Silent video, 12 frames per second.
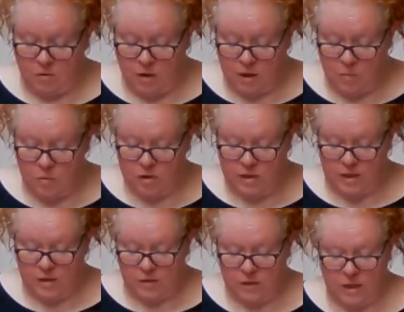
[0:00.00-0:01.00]
incredible
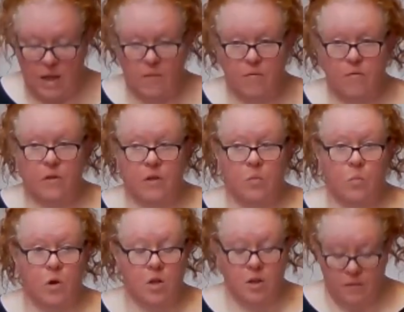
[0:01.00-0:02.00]
sense of the infinite
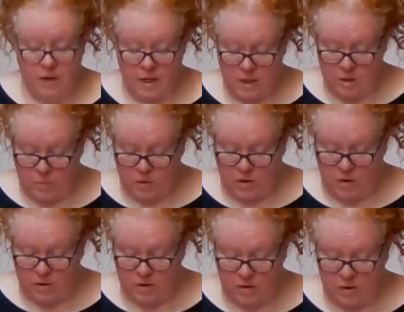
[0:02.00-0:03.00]
worth of each
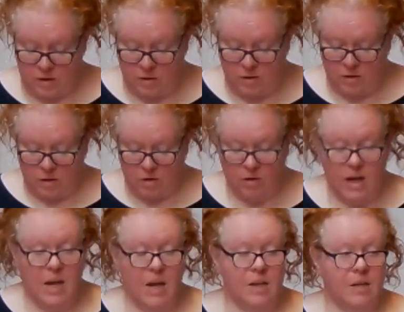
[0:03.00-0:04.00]
person,
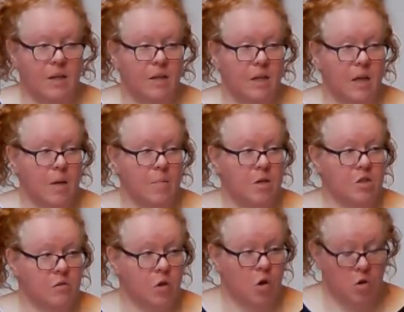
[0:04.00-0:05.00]
created in the
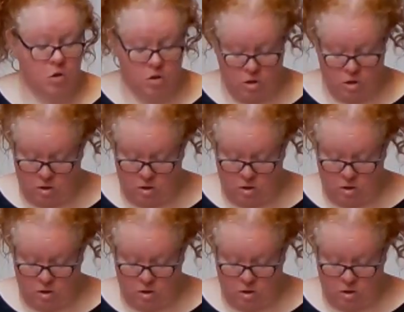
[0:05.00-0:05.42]
image of God,